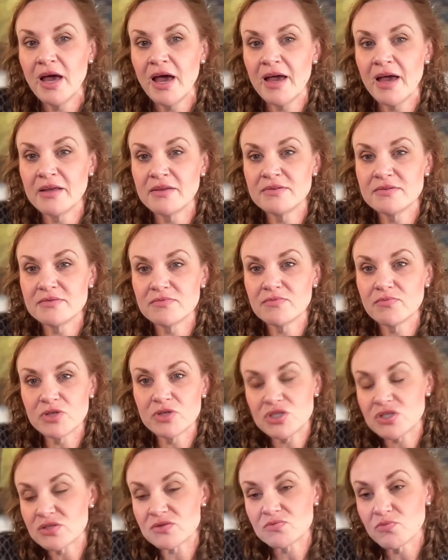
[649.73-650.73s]
and
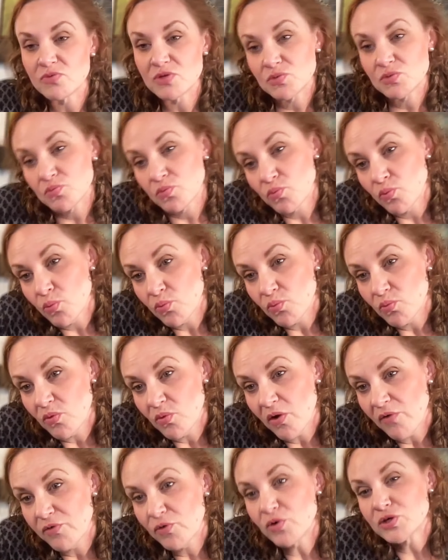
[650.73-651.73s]
which
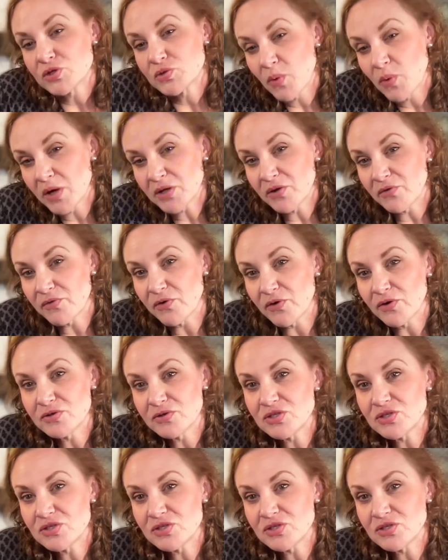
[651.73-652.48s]
of course wonderful.